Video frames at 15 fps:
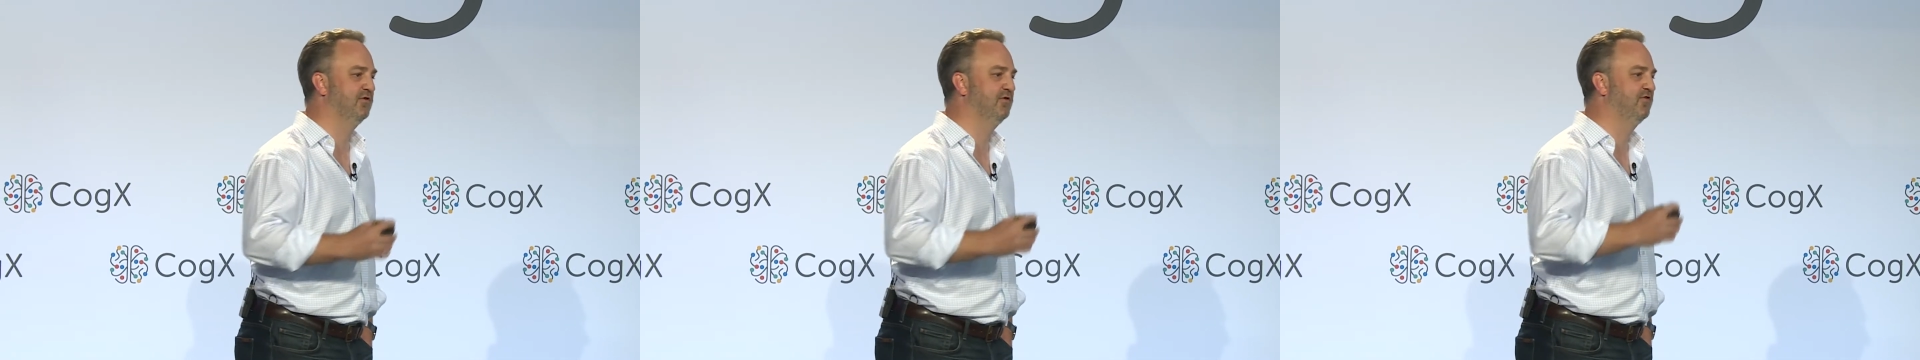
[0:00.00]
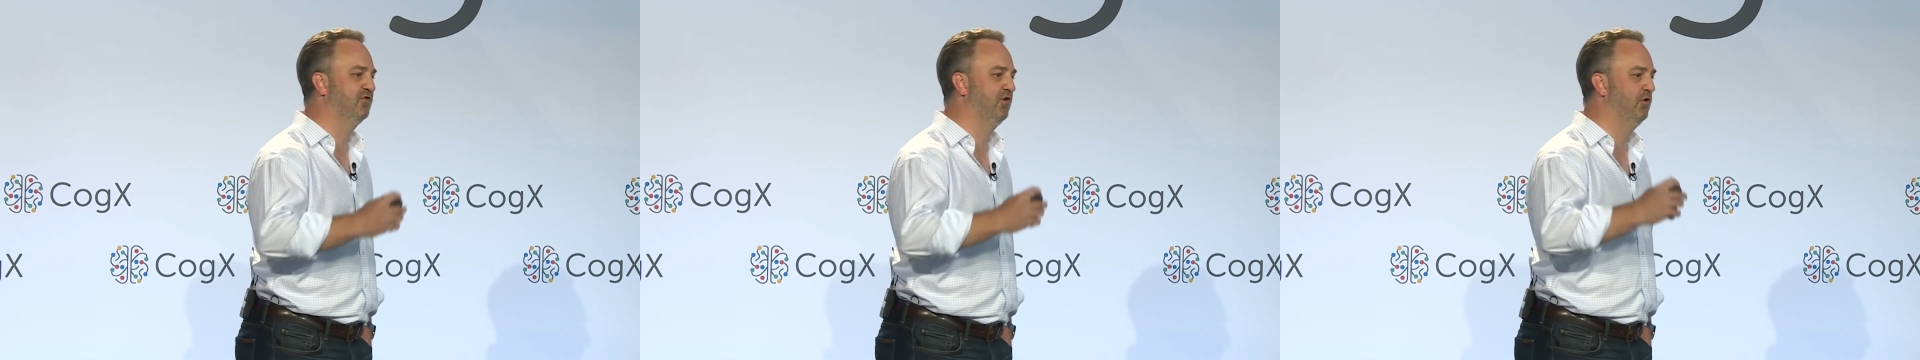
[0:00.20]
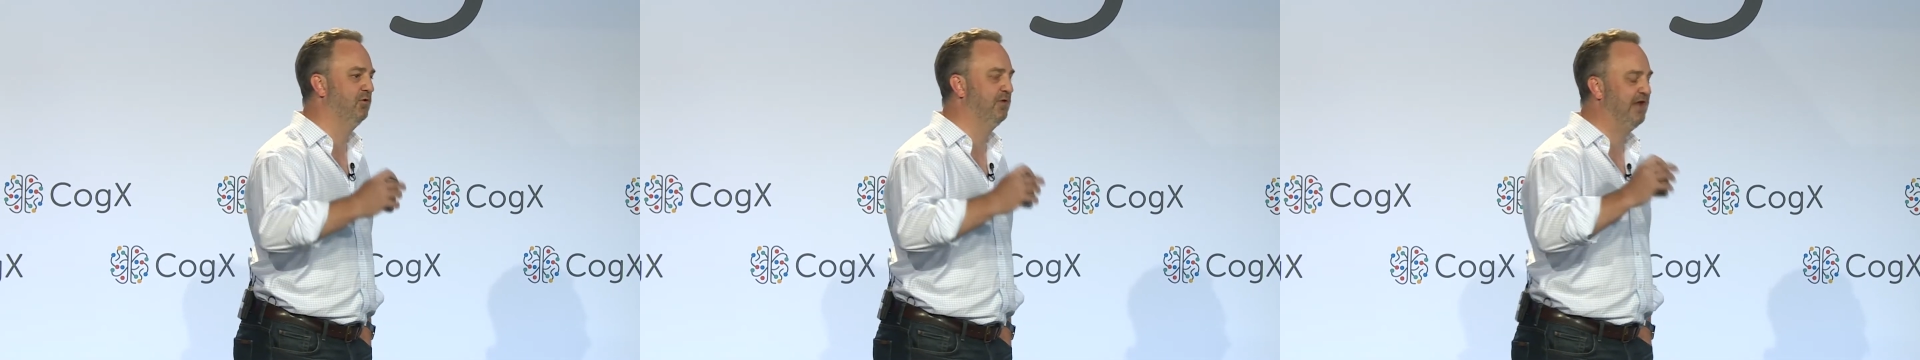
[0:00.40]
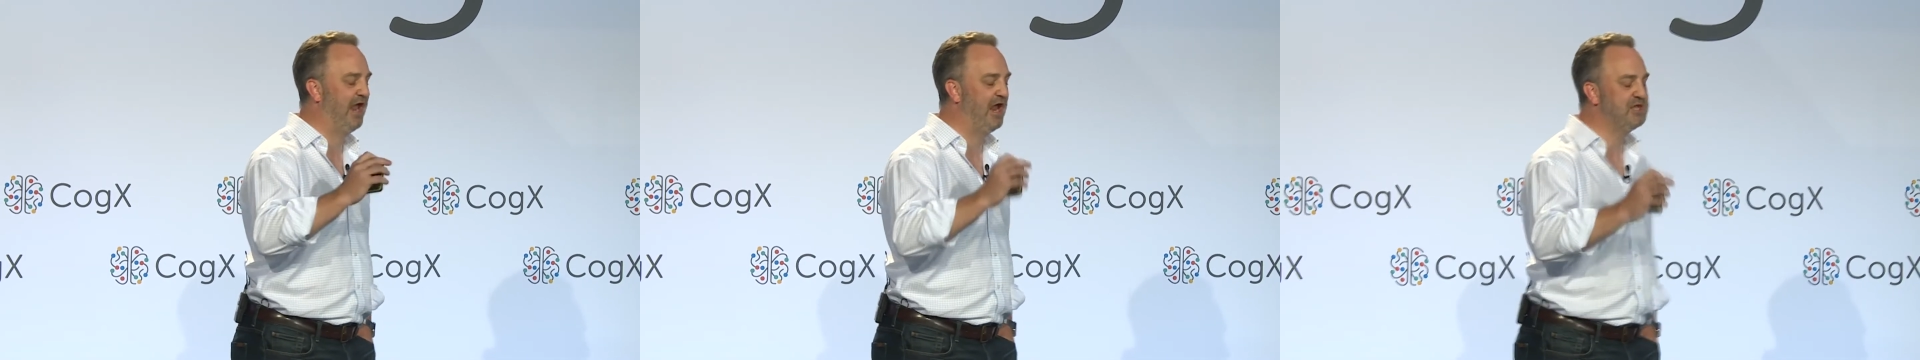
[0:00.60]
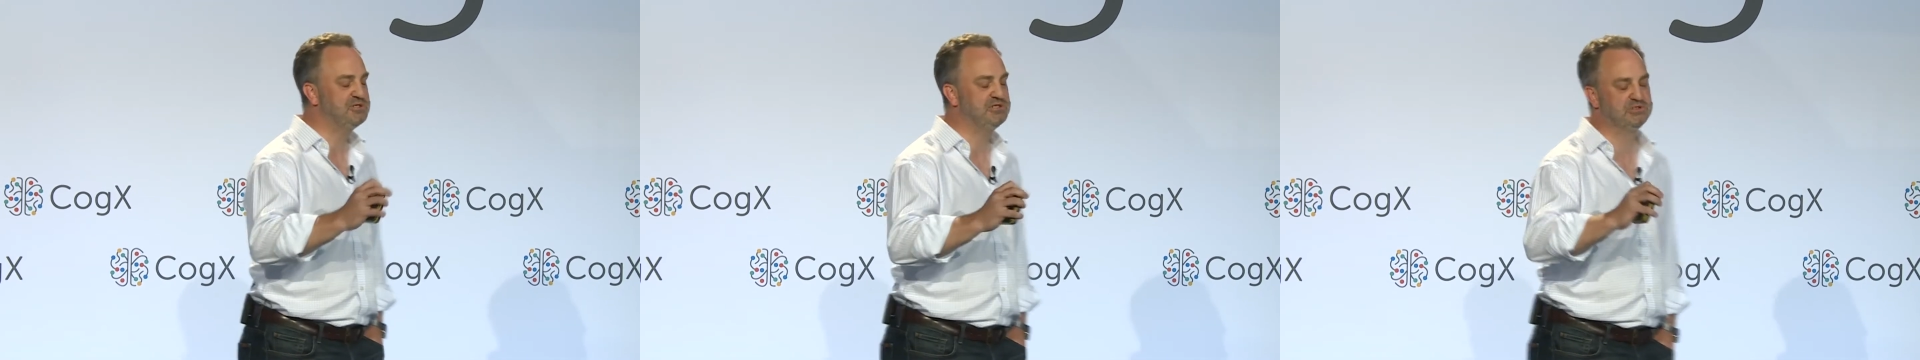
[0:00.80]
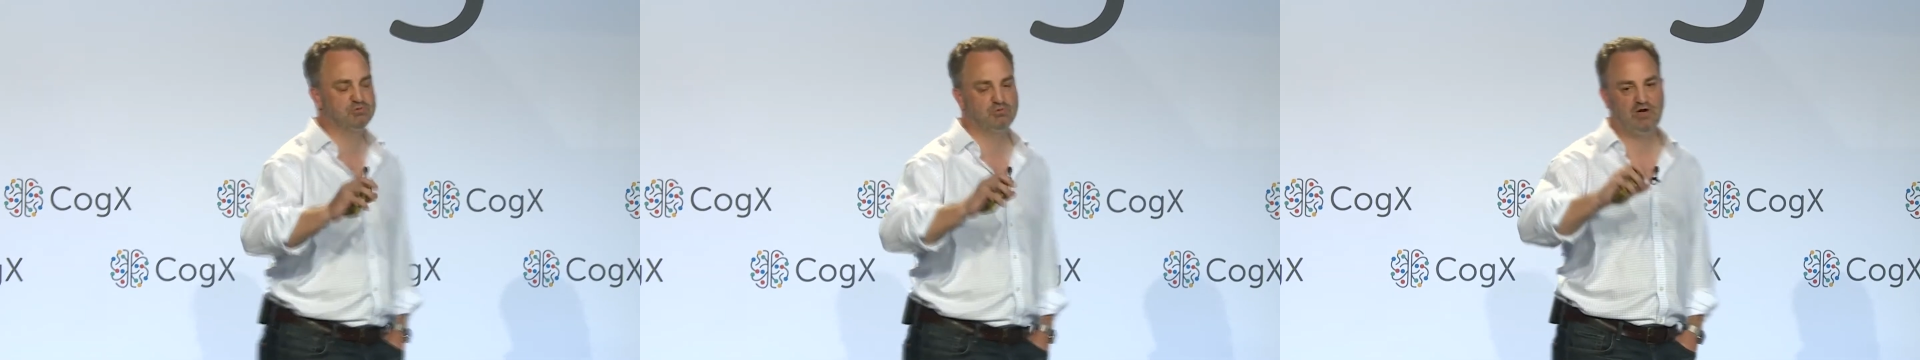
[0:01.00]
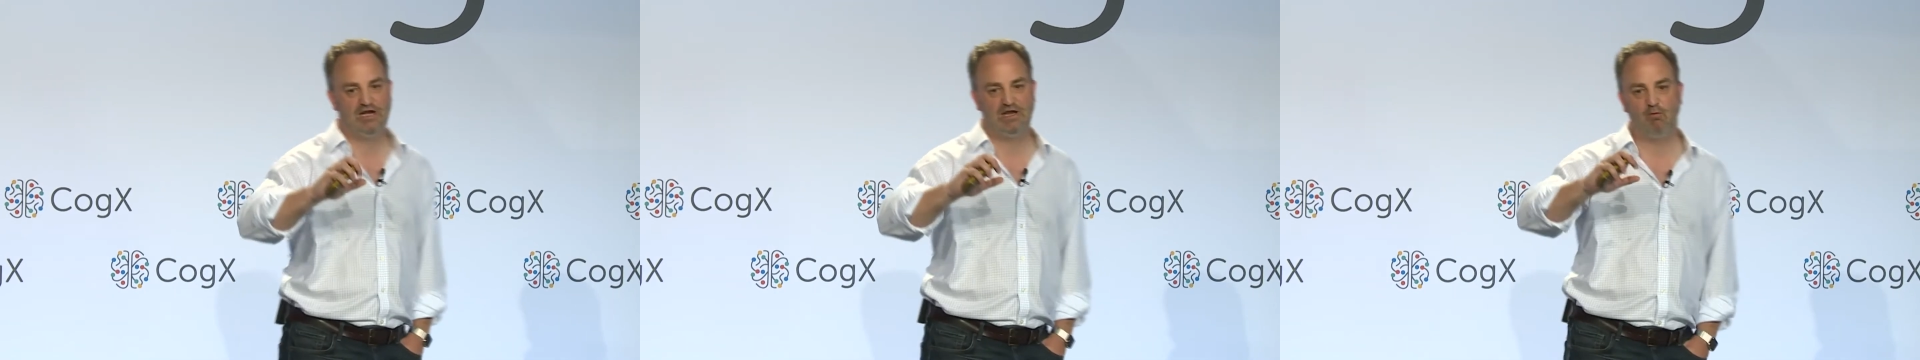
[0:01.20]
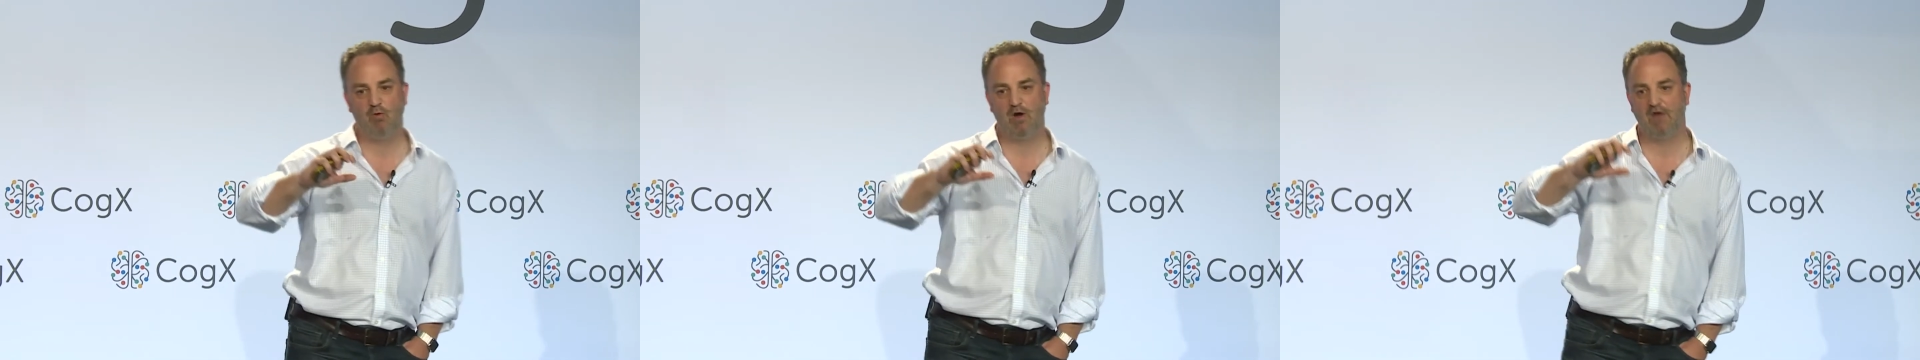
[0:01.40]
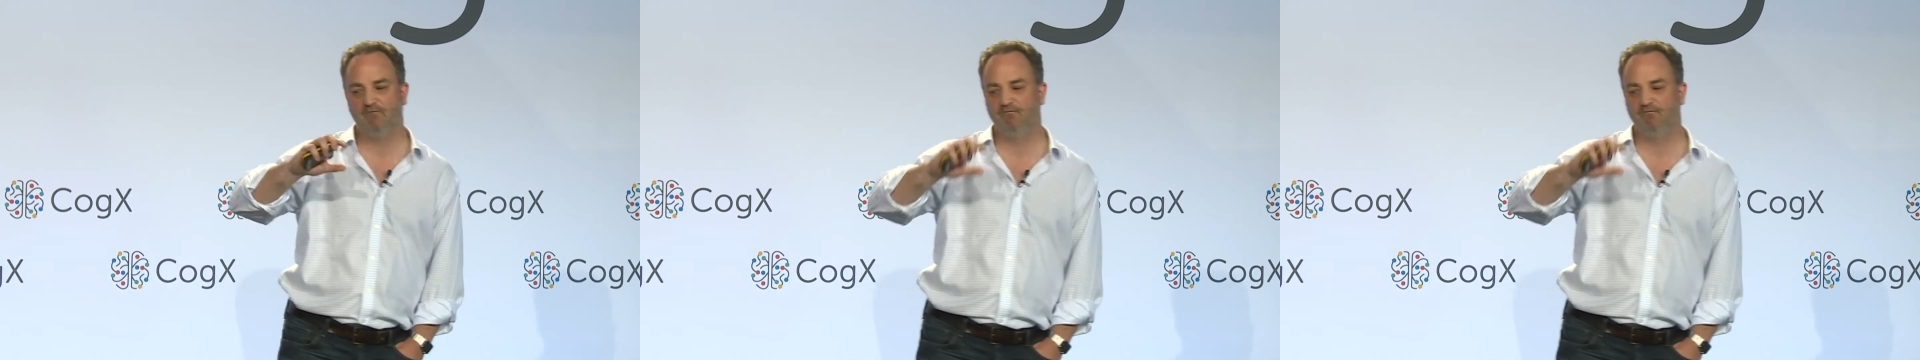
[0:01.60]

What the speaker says: And so the edge is really where